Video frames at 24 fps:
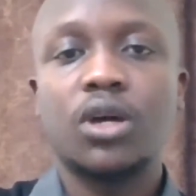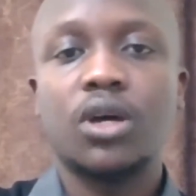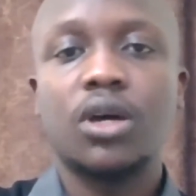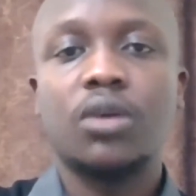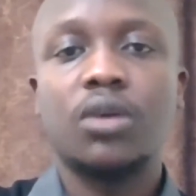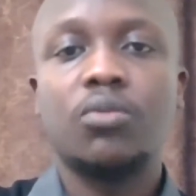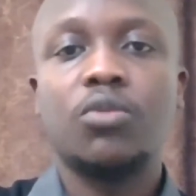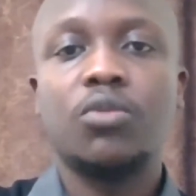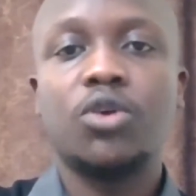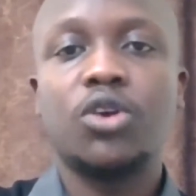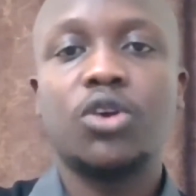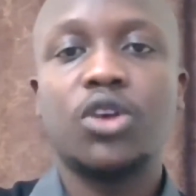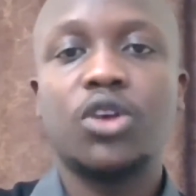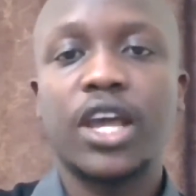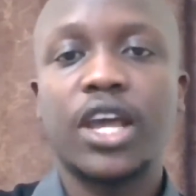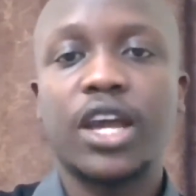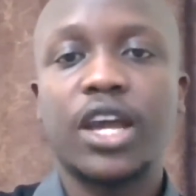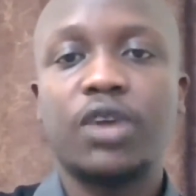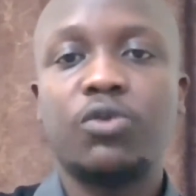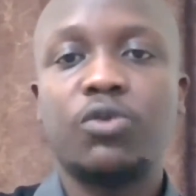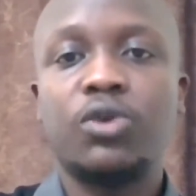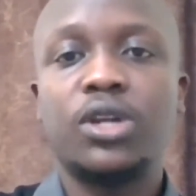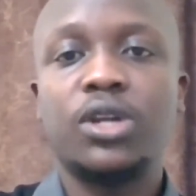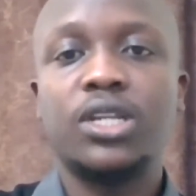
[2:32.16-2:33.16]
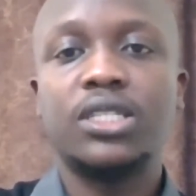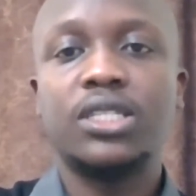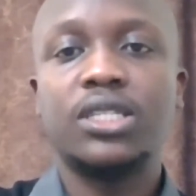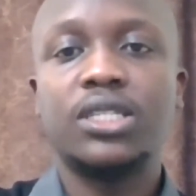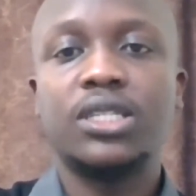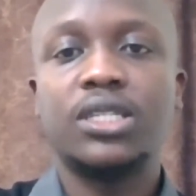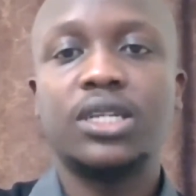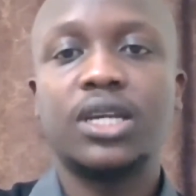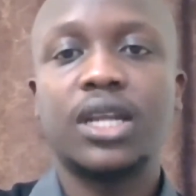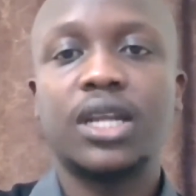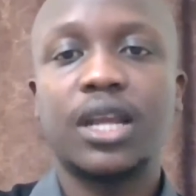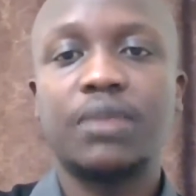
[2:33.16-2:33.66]
on air
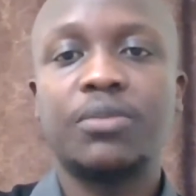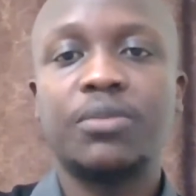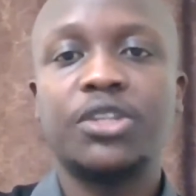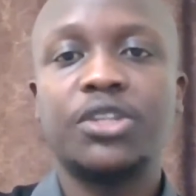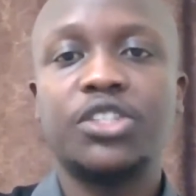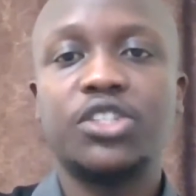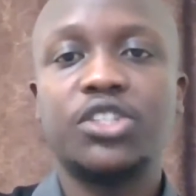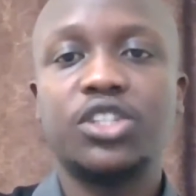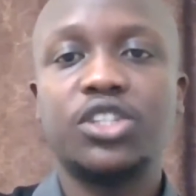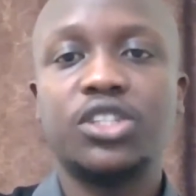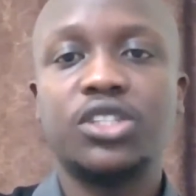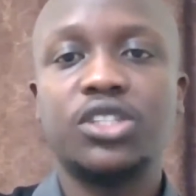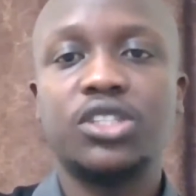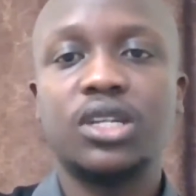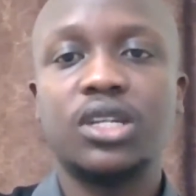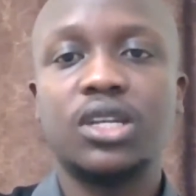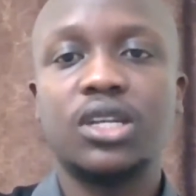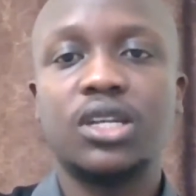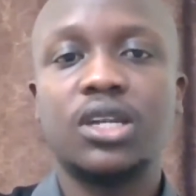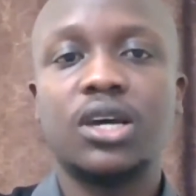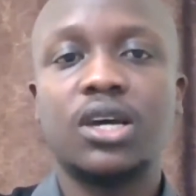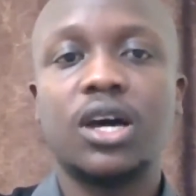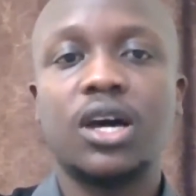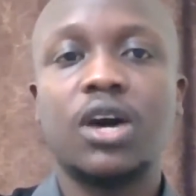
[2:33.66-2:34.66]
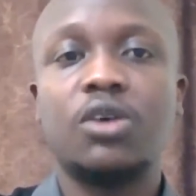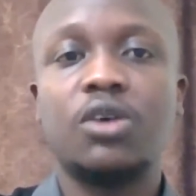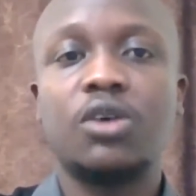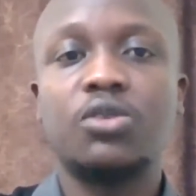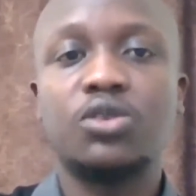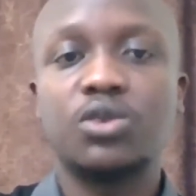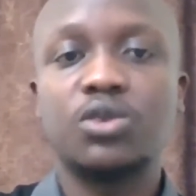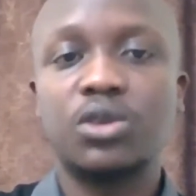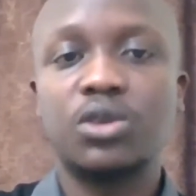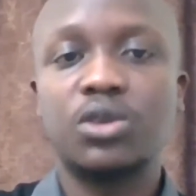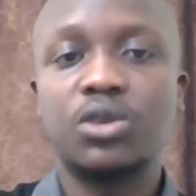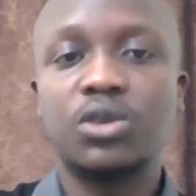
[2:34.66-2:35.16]
quality, climate change, and
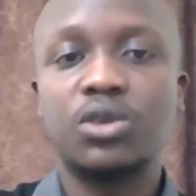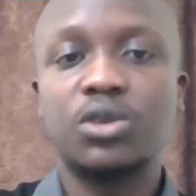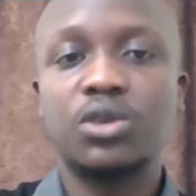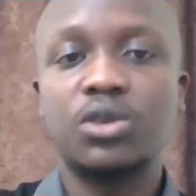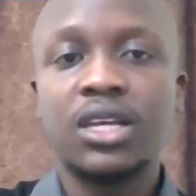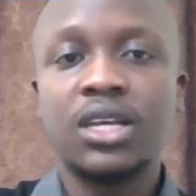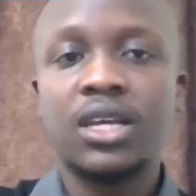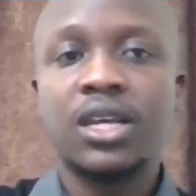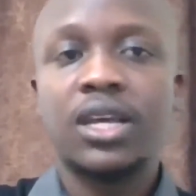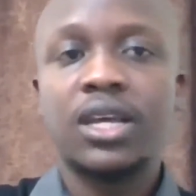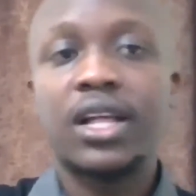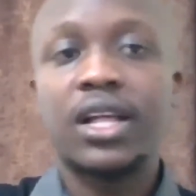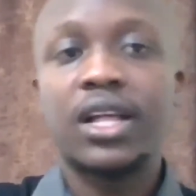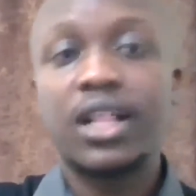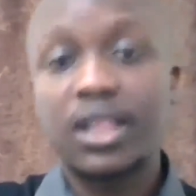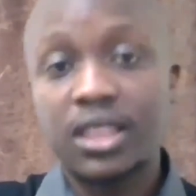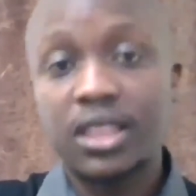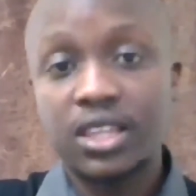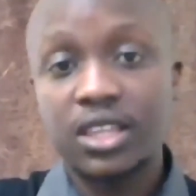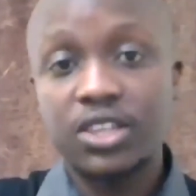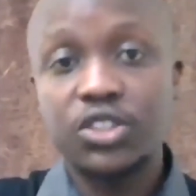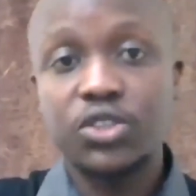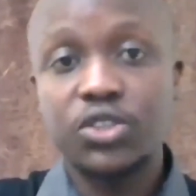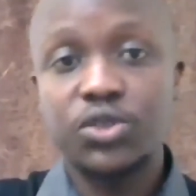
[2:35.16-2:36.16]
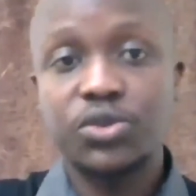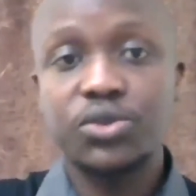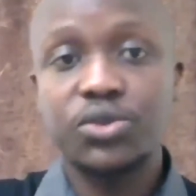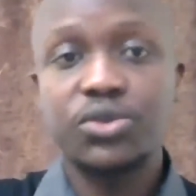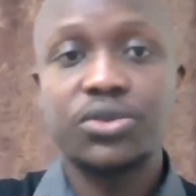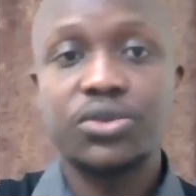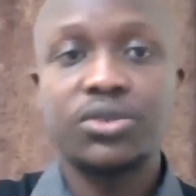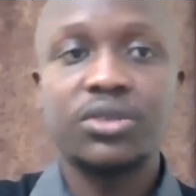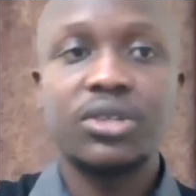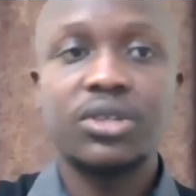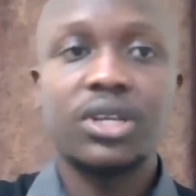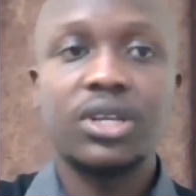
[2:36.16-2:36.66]
household health
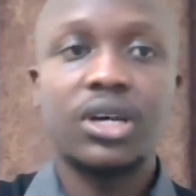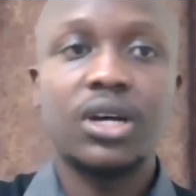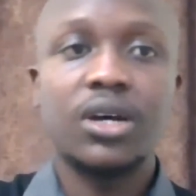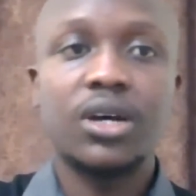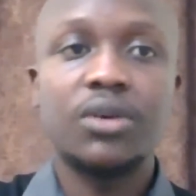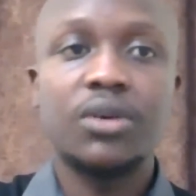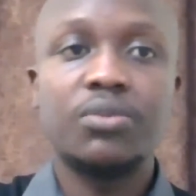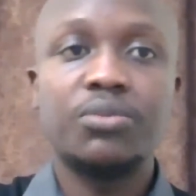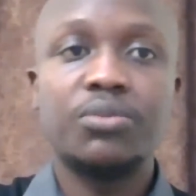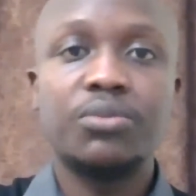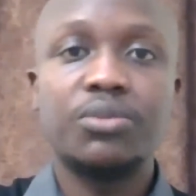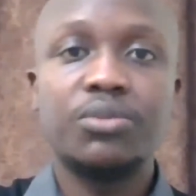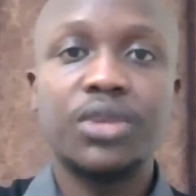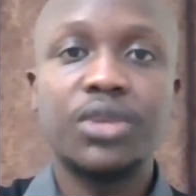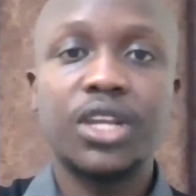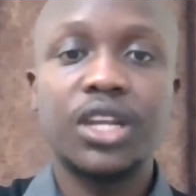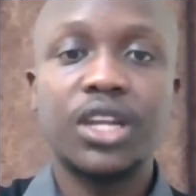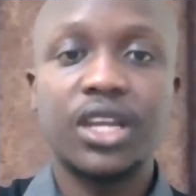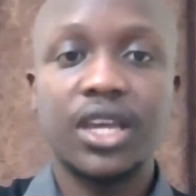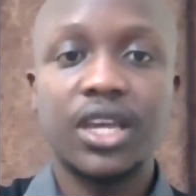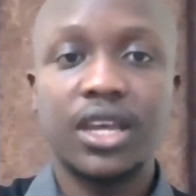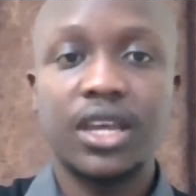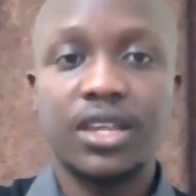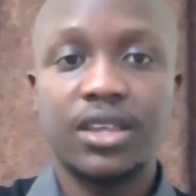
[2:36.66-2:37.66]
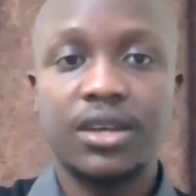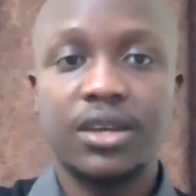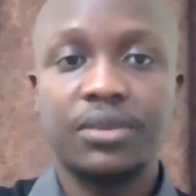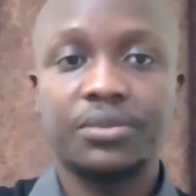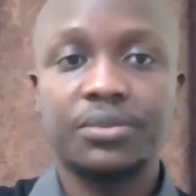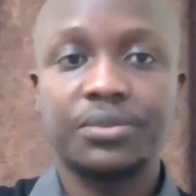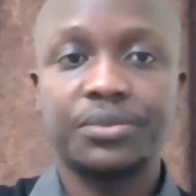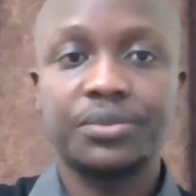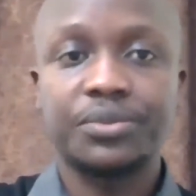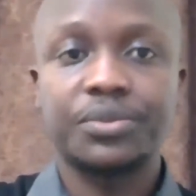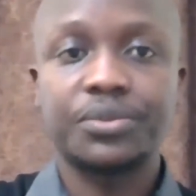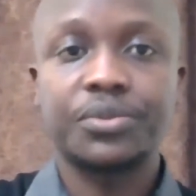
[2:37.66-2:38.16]
issues in Kenya.
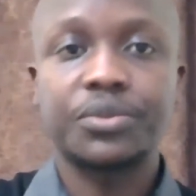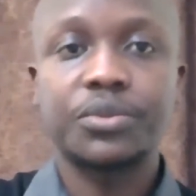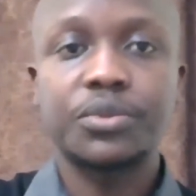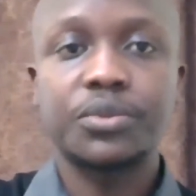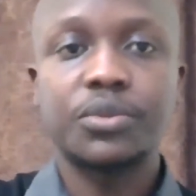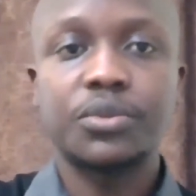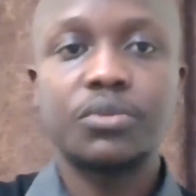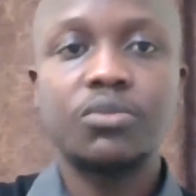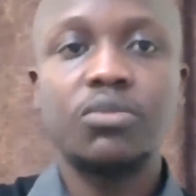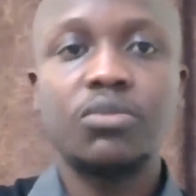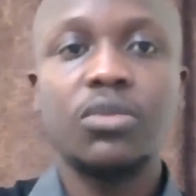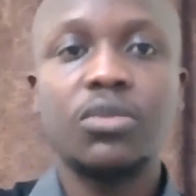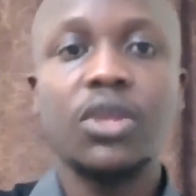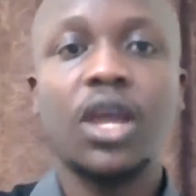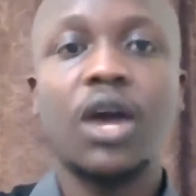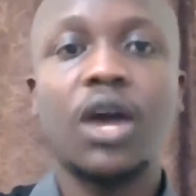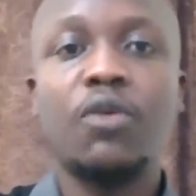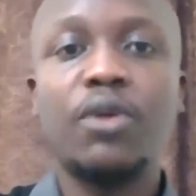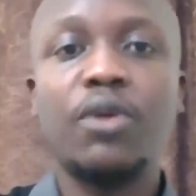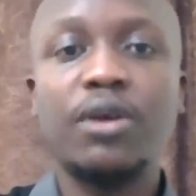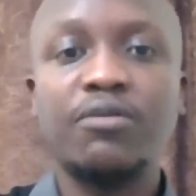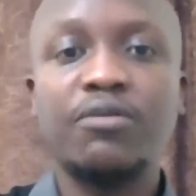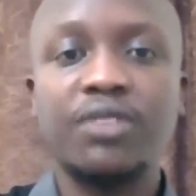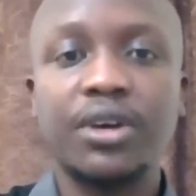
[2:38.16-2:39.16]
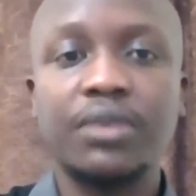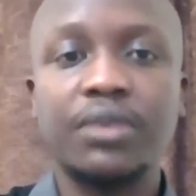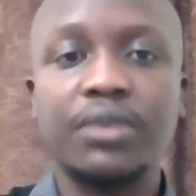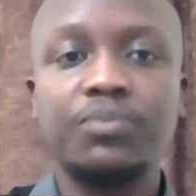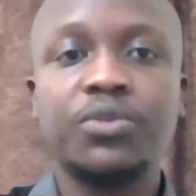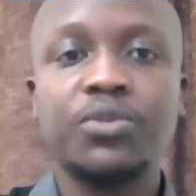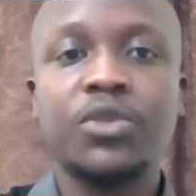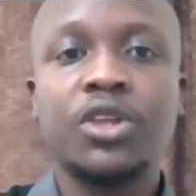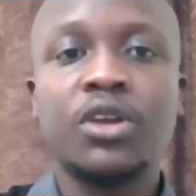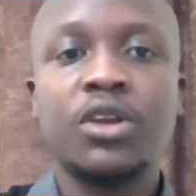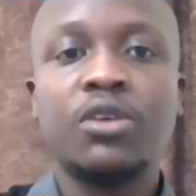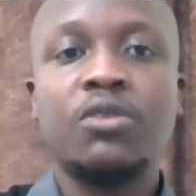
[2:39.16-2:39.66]
However,
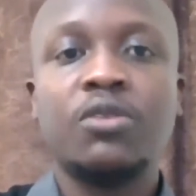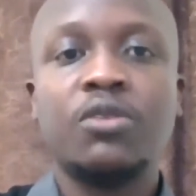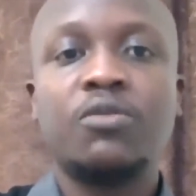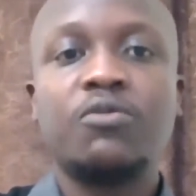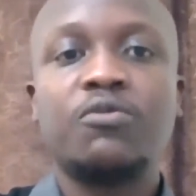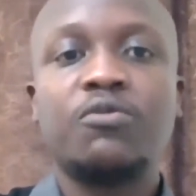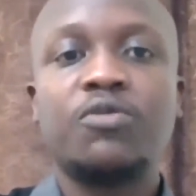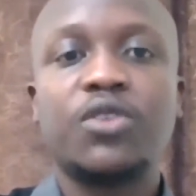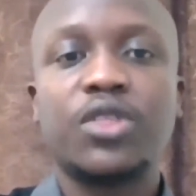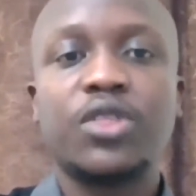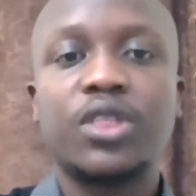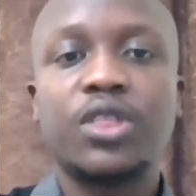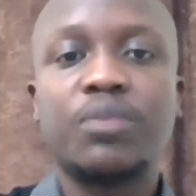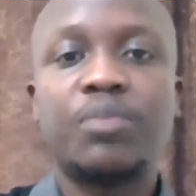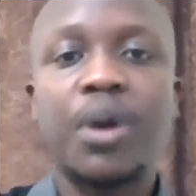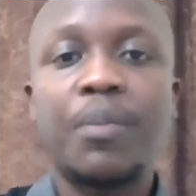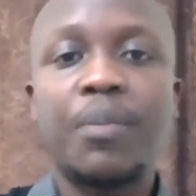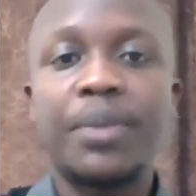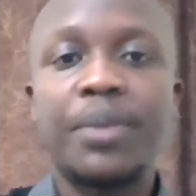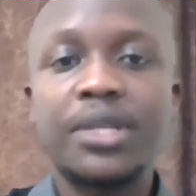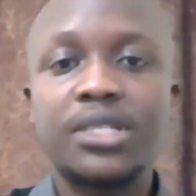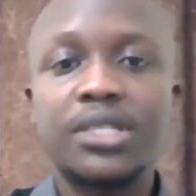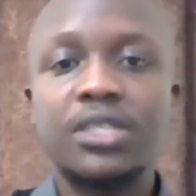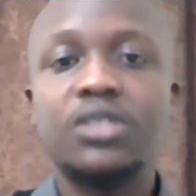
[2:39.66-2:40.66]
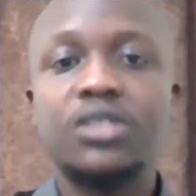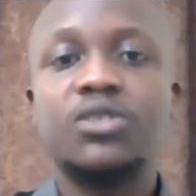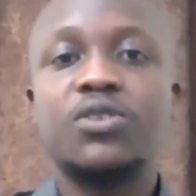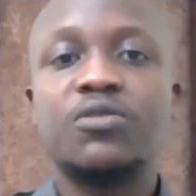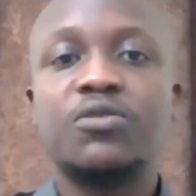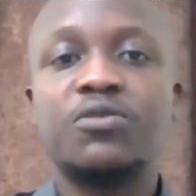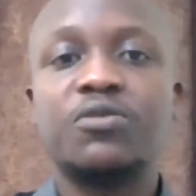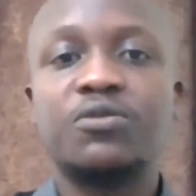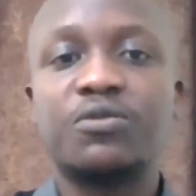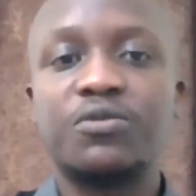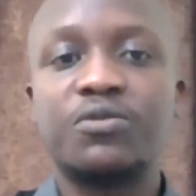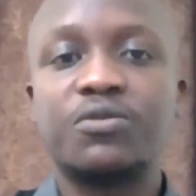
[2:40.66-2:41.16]
for the purposes
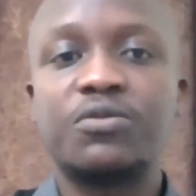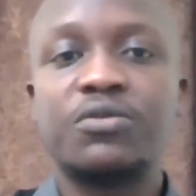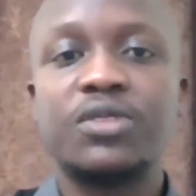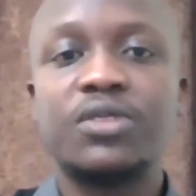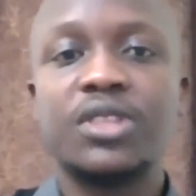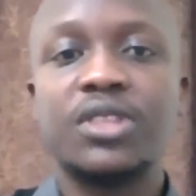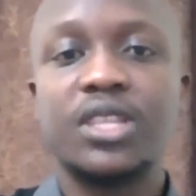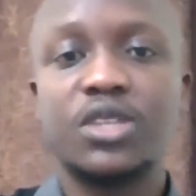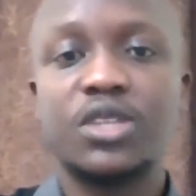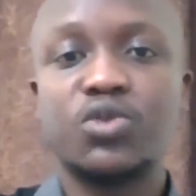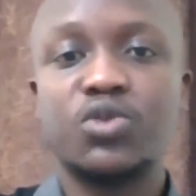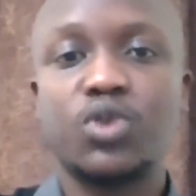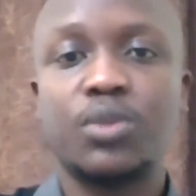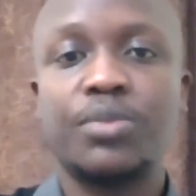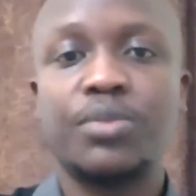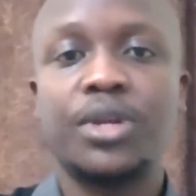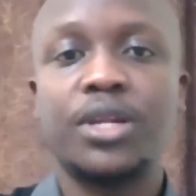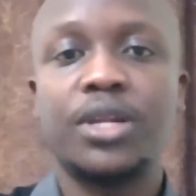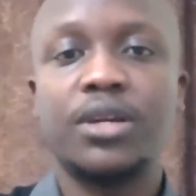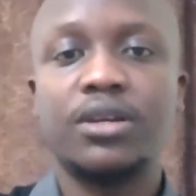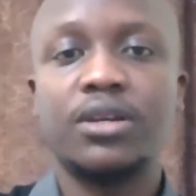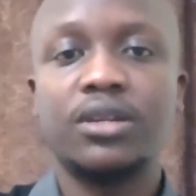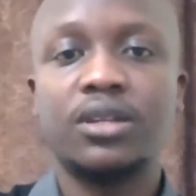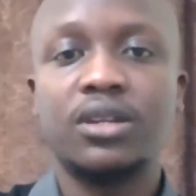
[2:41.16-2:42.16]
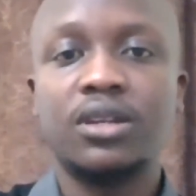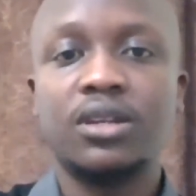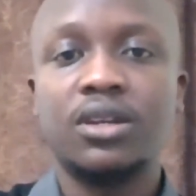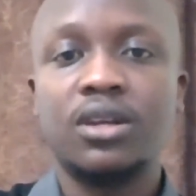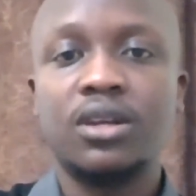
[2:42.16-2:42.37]
of this webinar,